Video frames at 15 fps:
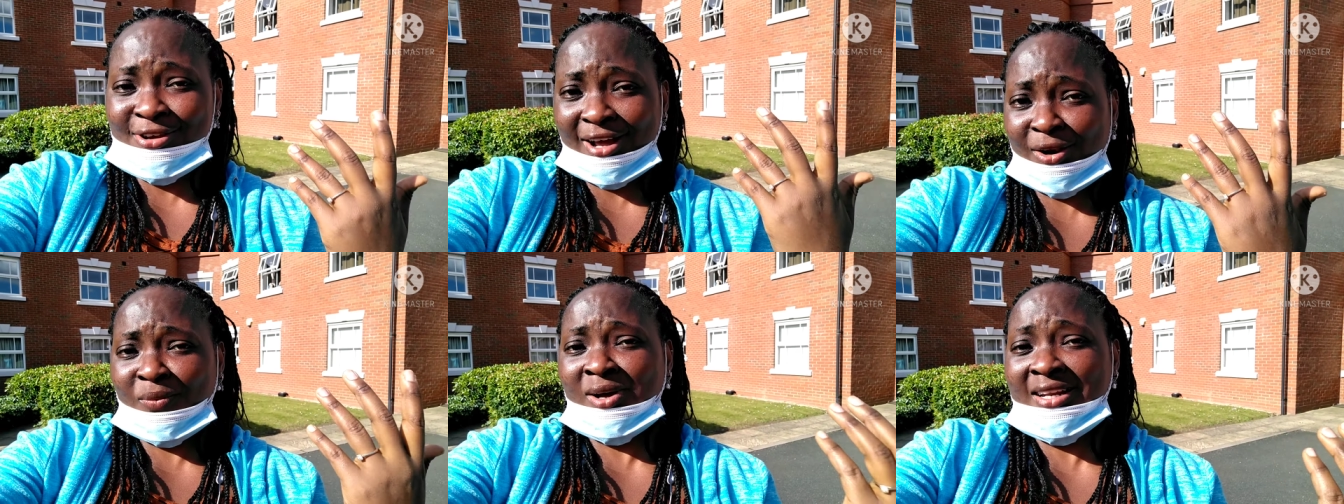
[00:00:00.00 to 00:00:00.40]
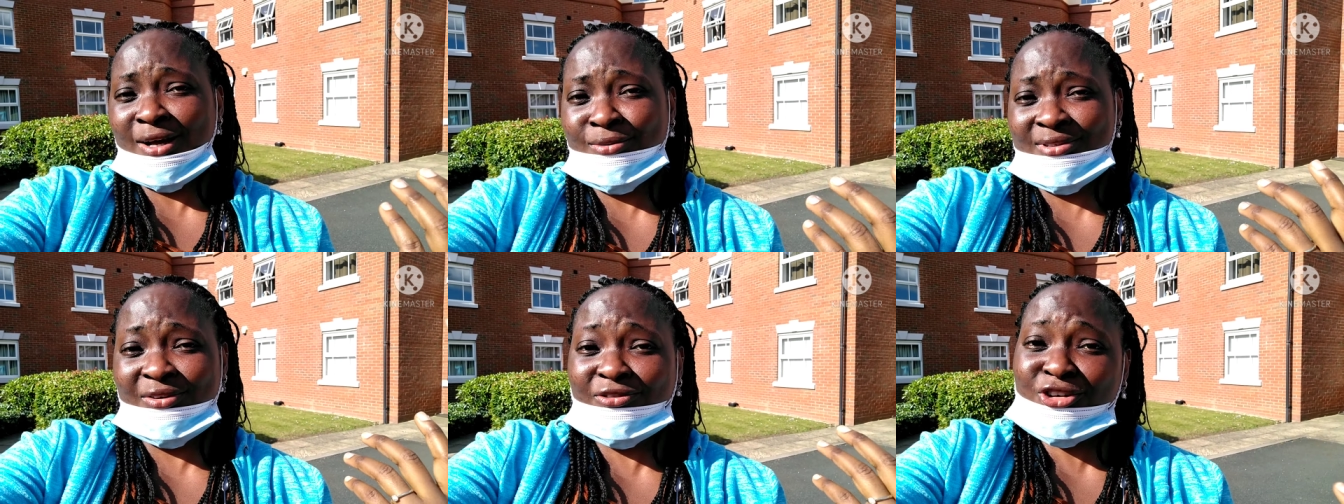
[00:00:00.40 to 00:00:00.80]
You are the one
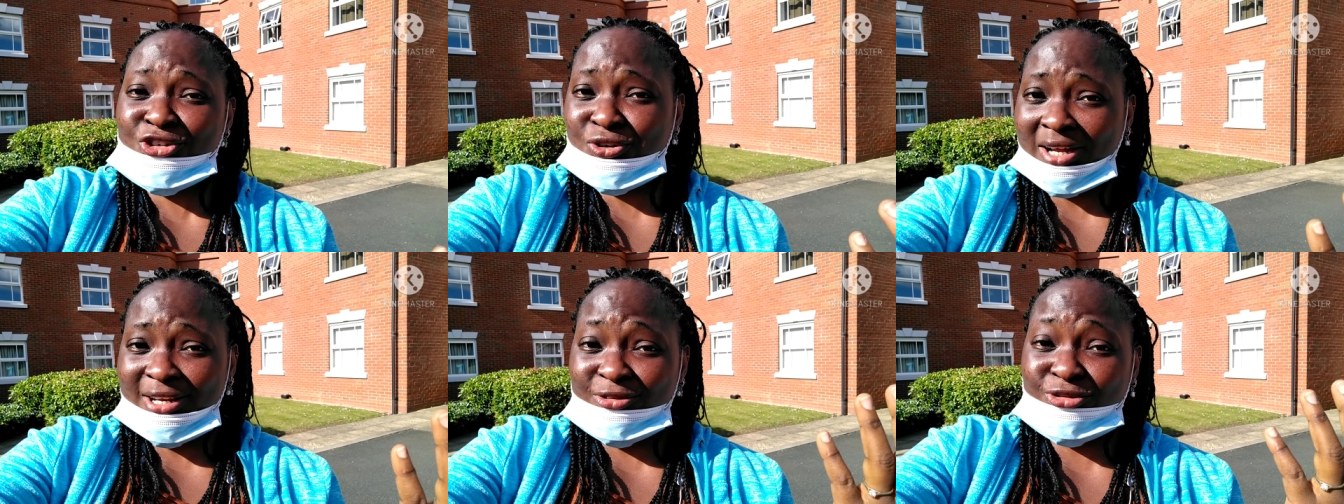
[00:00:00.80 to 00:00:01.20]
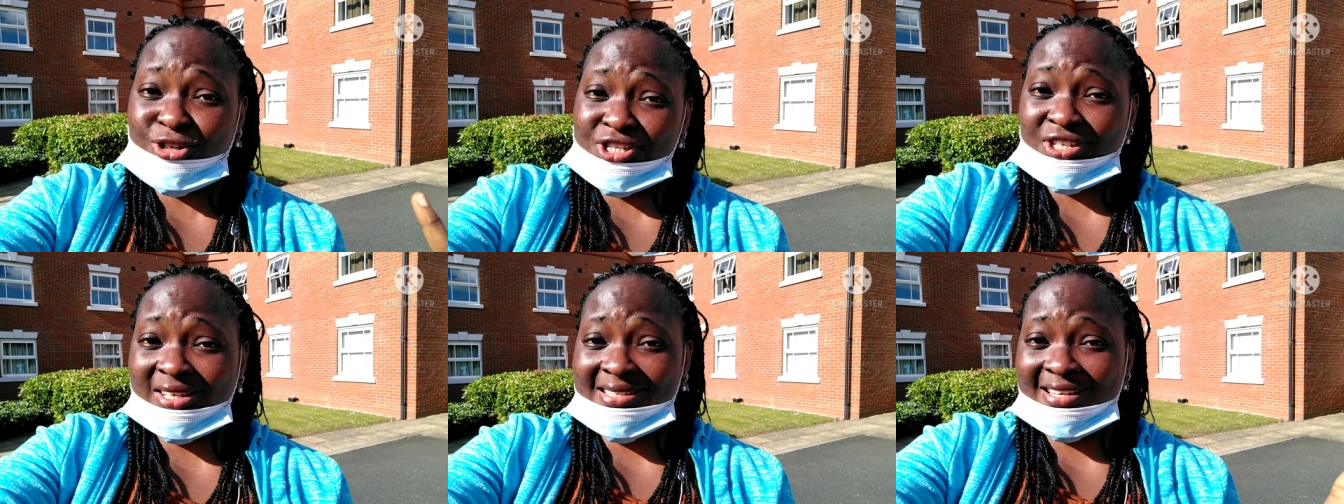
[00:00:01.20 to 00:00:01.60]
that would eventually
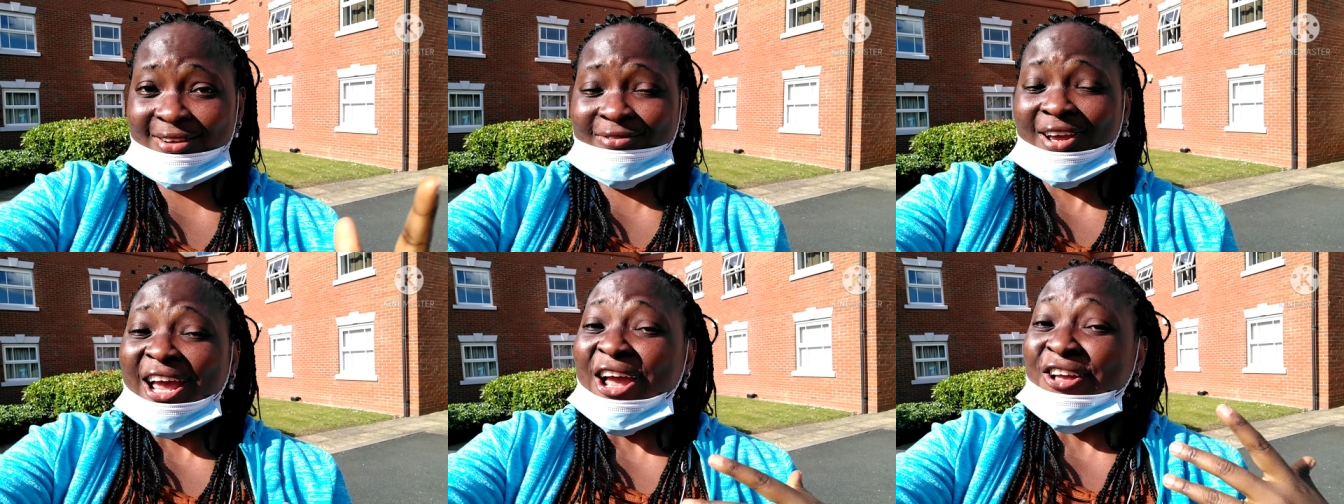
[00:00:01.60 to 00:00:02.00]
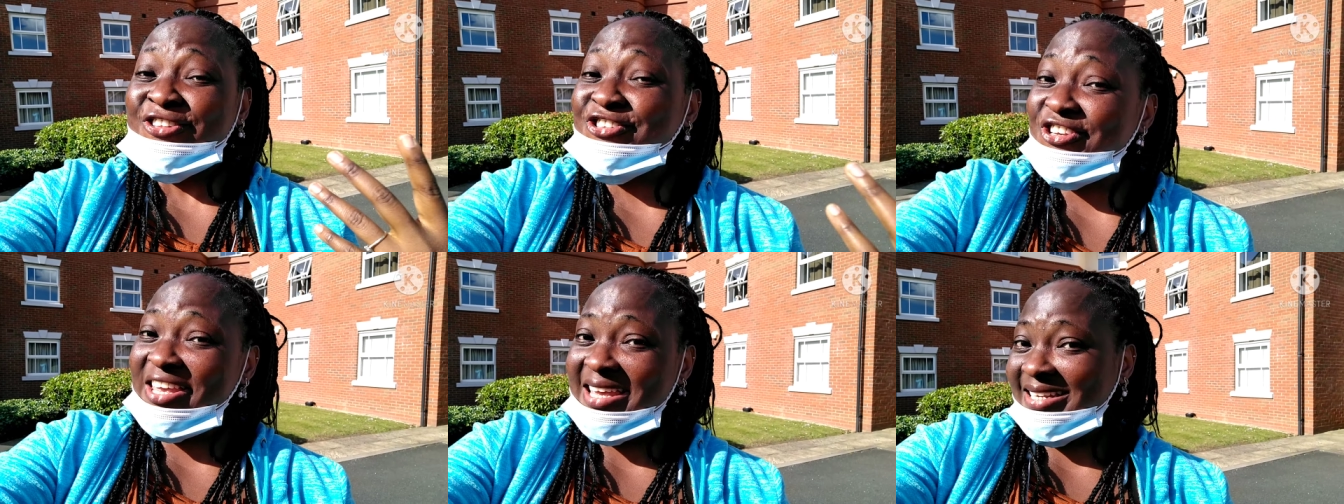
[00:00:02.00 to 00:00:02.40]
force yourself
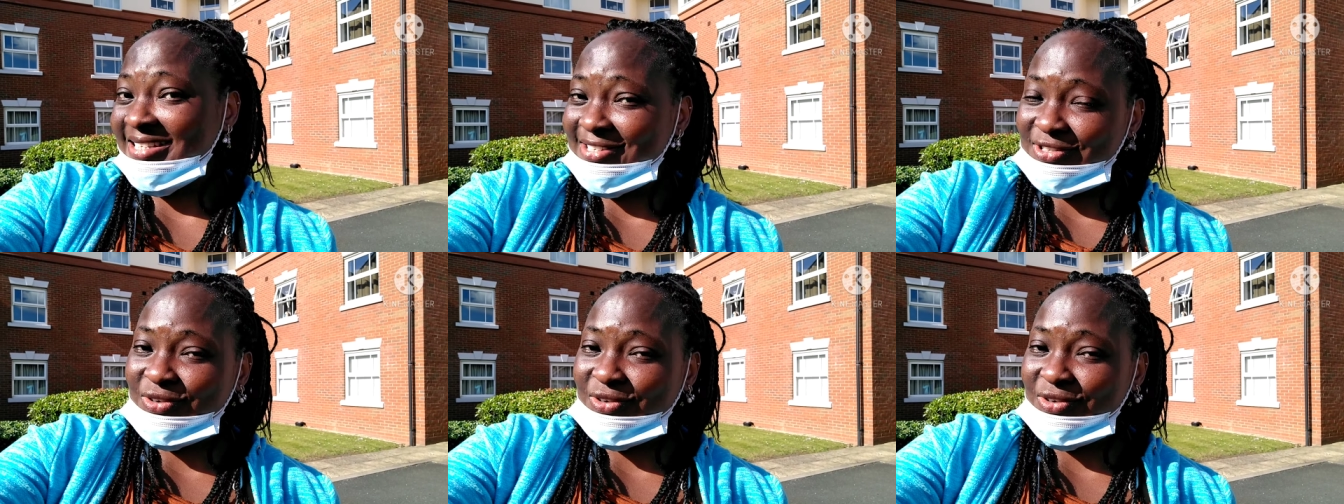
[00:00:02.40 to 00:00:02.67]
to eat.